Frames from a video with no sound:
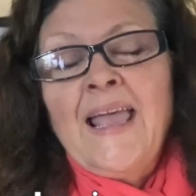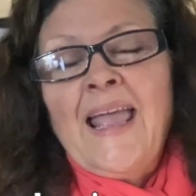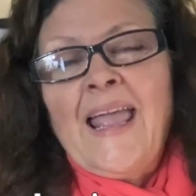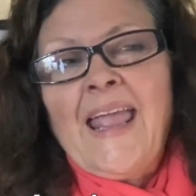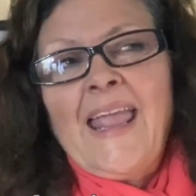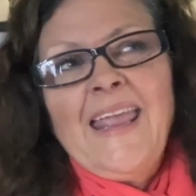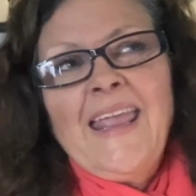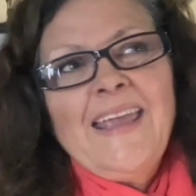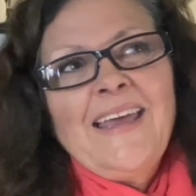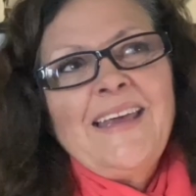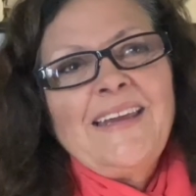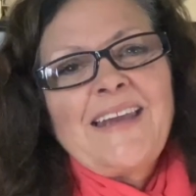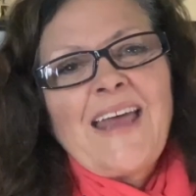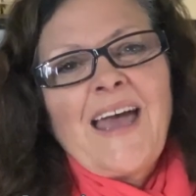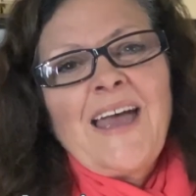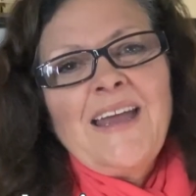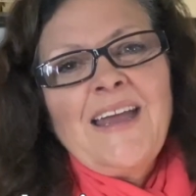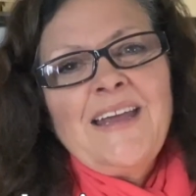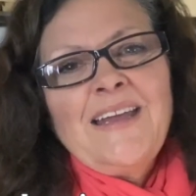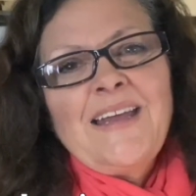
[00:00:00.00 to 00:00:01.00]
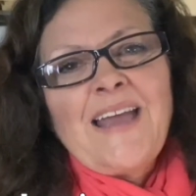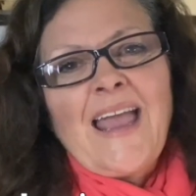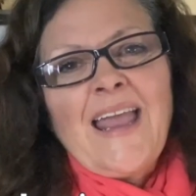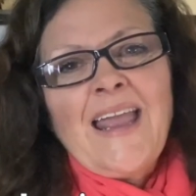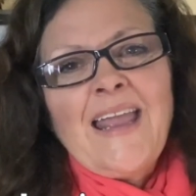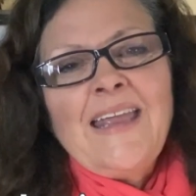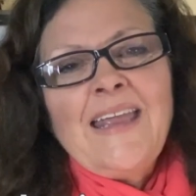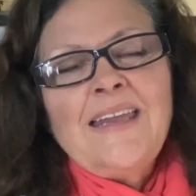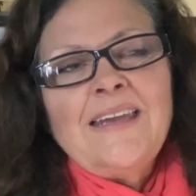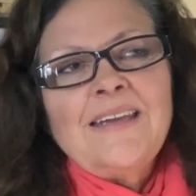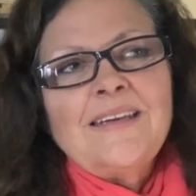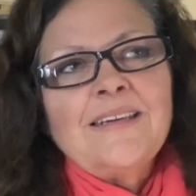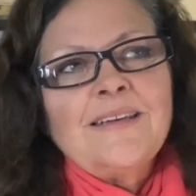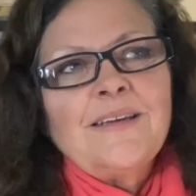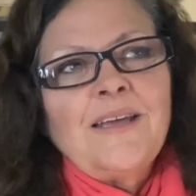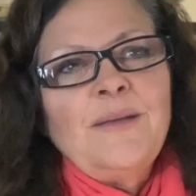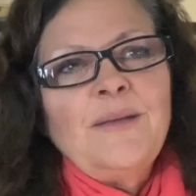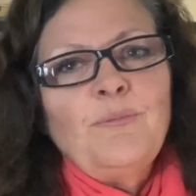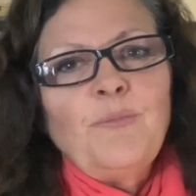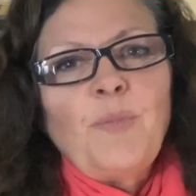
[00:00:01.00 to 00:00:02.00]
And I hate
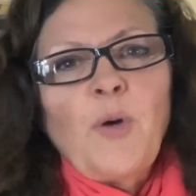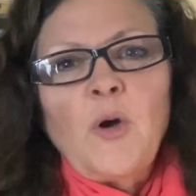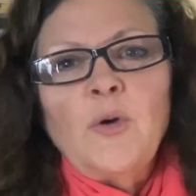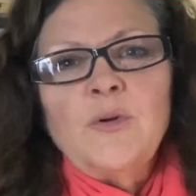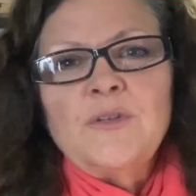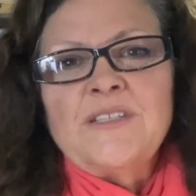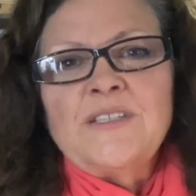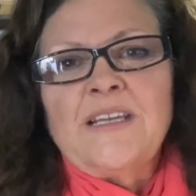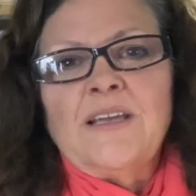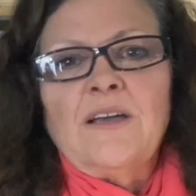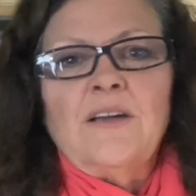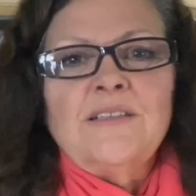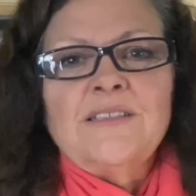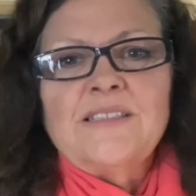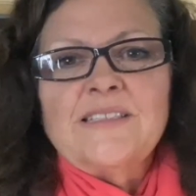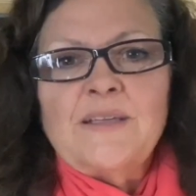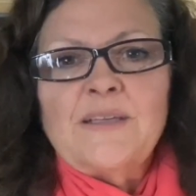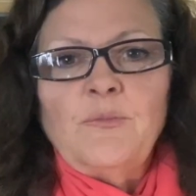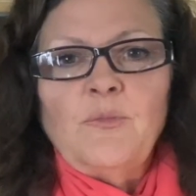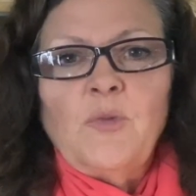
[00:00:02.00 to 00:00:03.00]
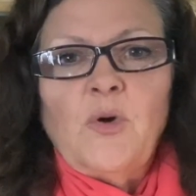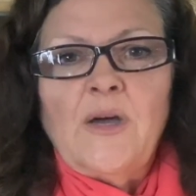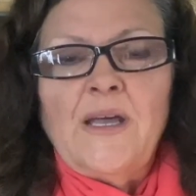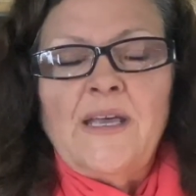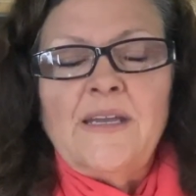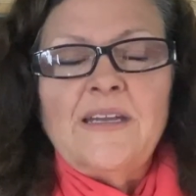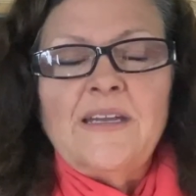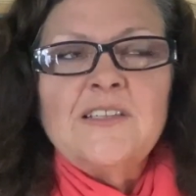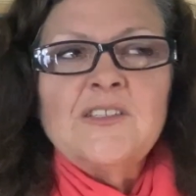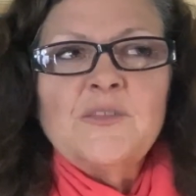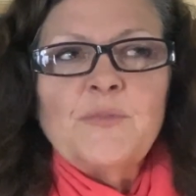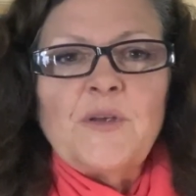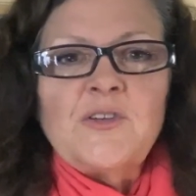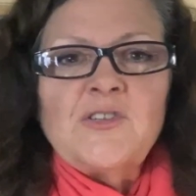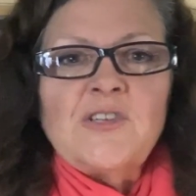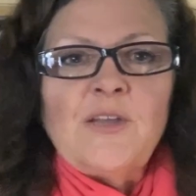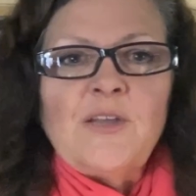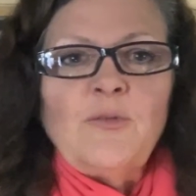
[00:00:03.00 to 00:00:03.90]
imposing on someone, especially